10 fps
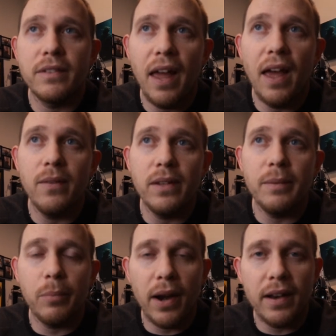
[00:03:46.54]
to have it
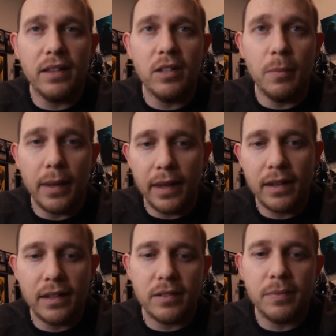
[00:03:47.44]
branded to me
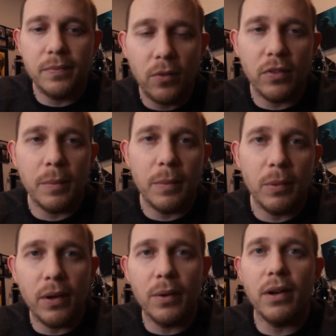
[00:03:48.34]
because hopefully
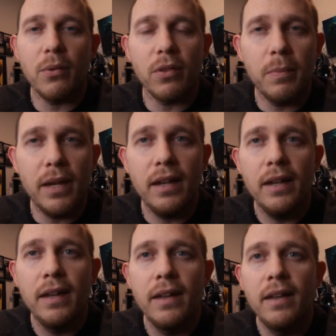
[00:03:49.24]
people want to work with me
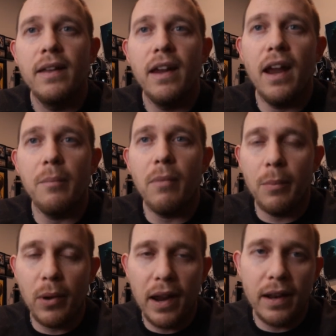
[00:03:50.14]
and my
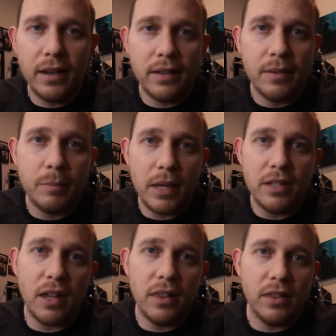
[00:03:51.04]
brand
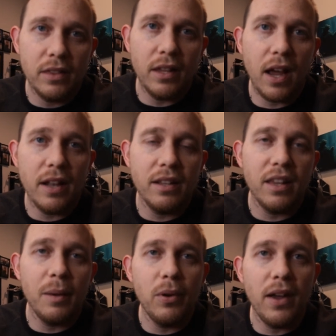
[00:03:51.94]
based on the content
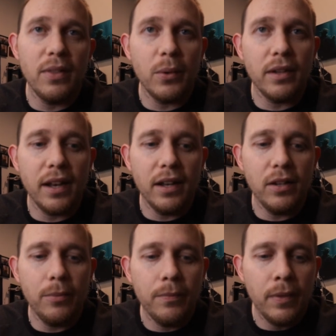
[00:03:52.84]
that I put out in the work that I
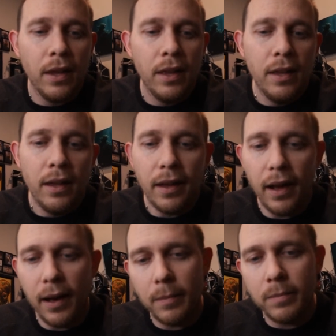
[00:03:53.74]
do.
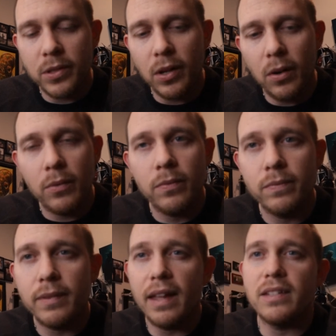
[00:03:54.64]
Um, so
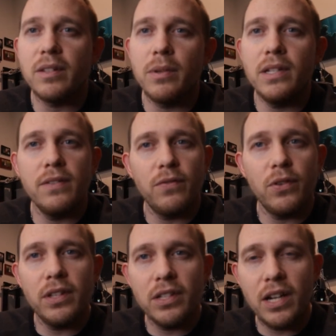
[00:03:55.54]
that's the reason
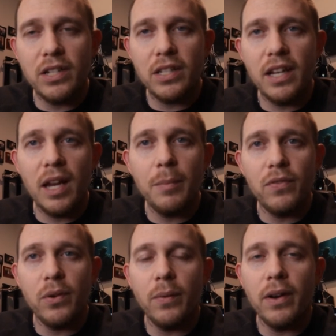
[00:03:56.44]
for the change in the name,
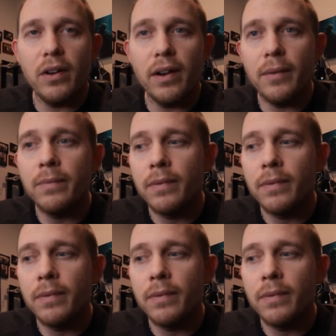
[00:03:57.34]
if you're wondering.